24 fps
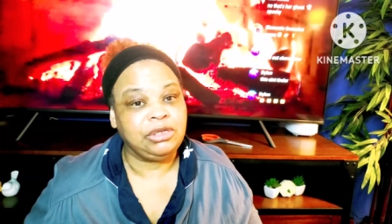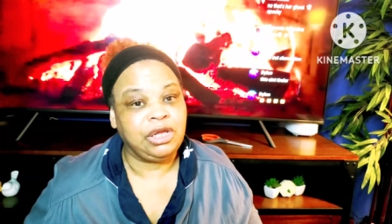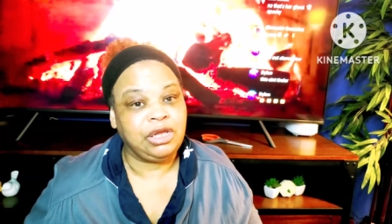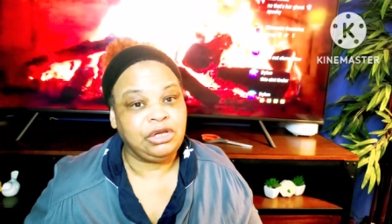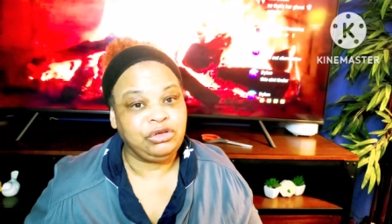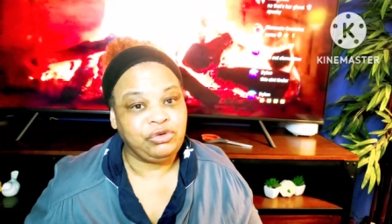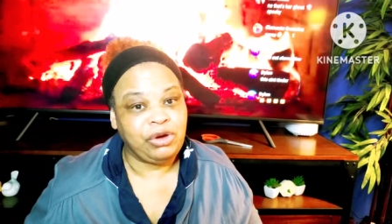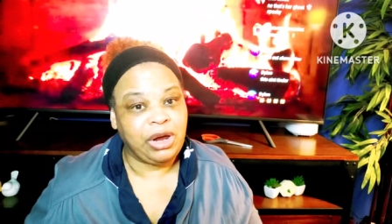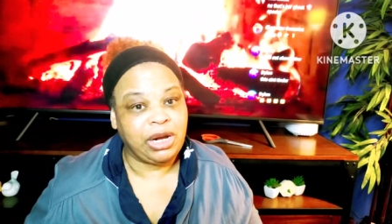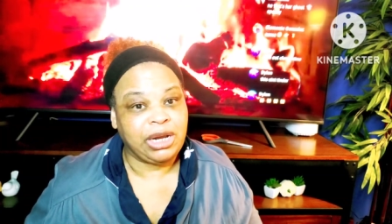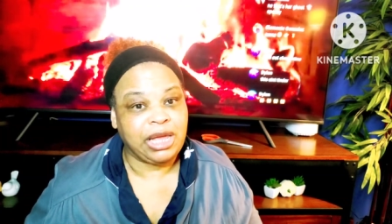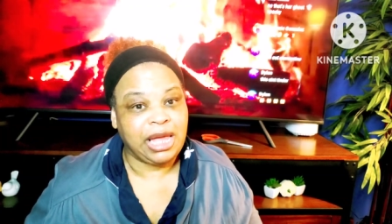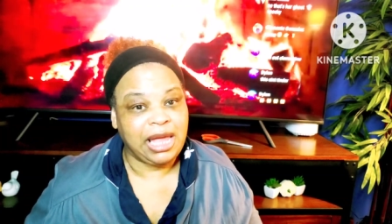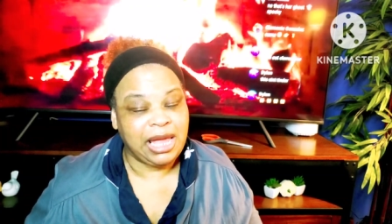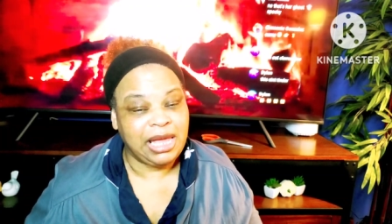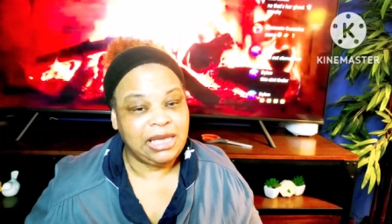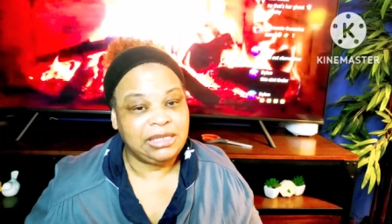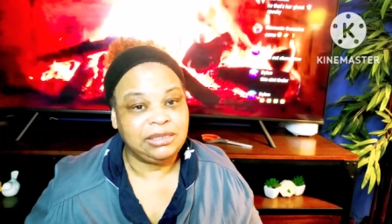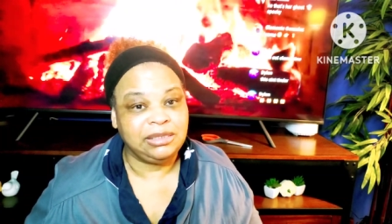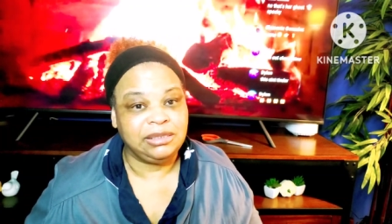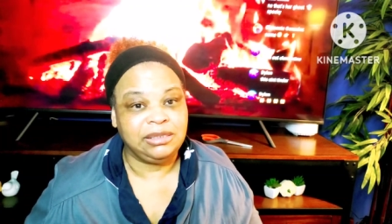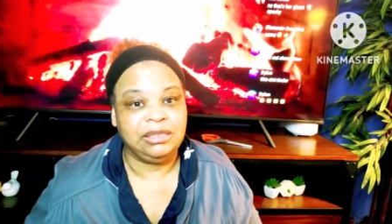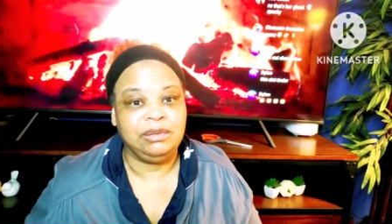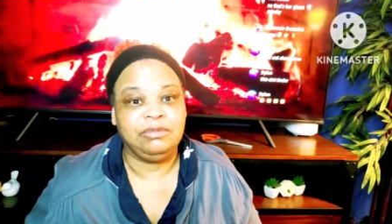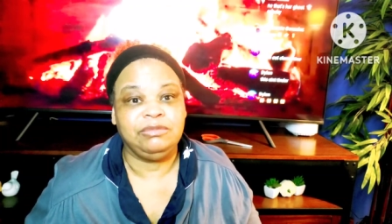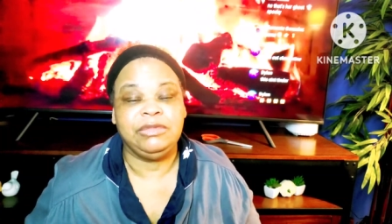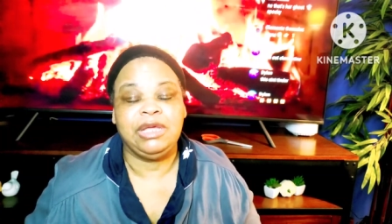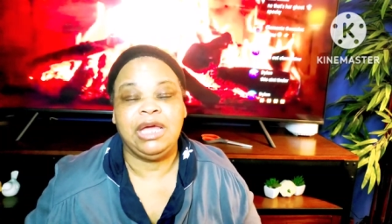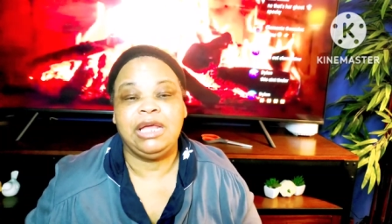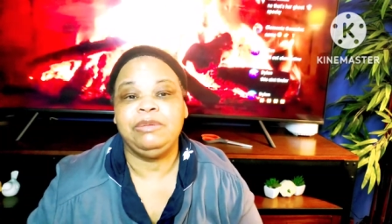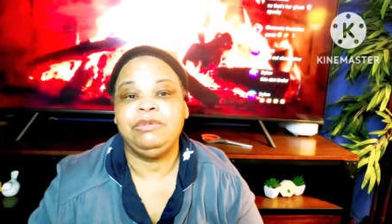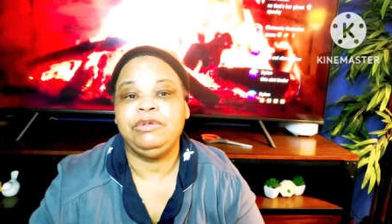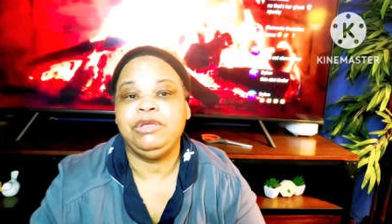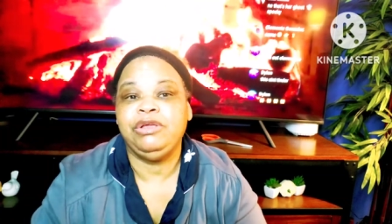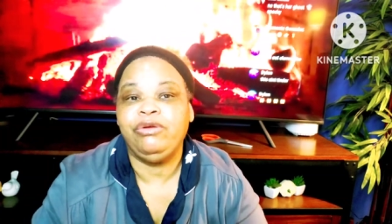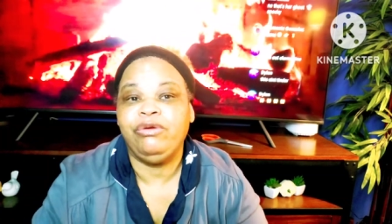and try to answer them,
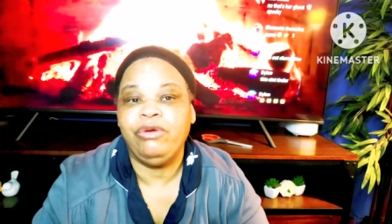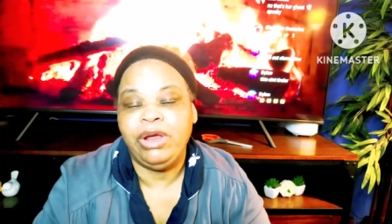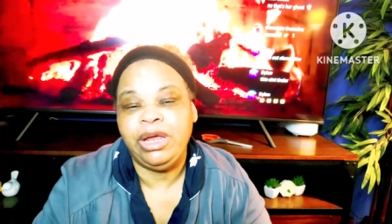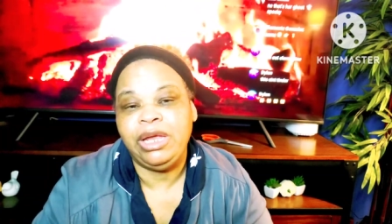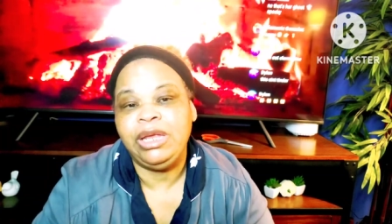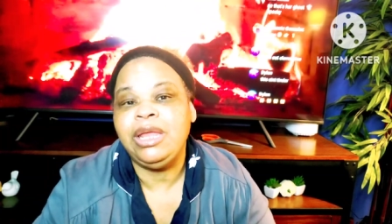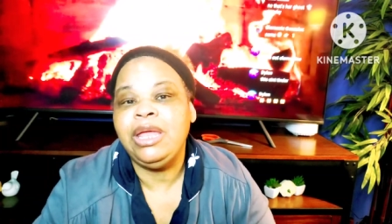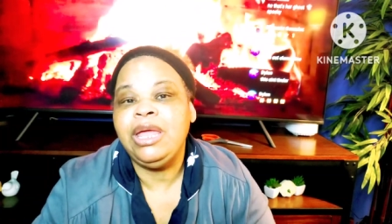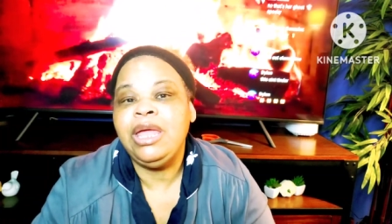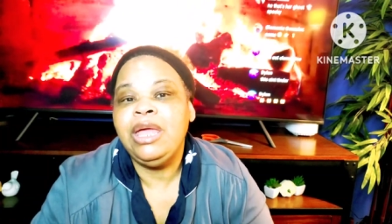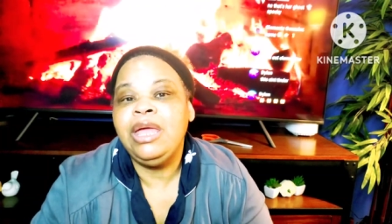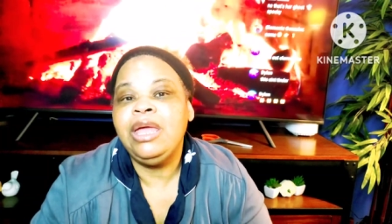that'd be great.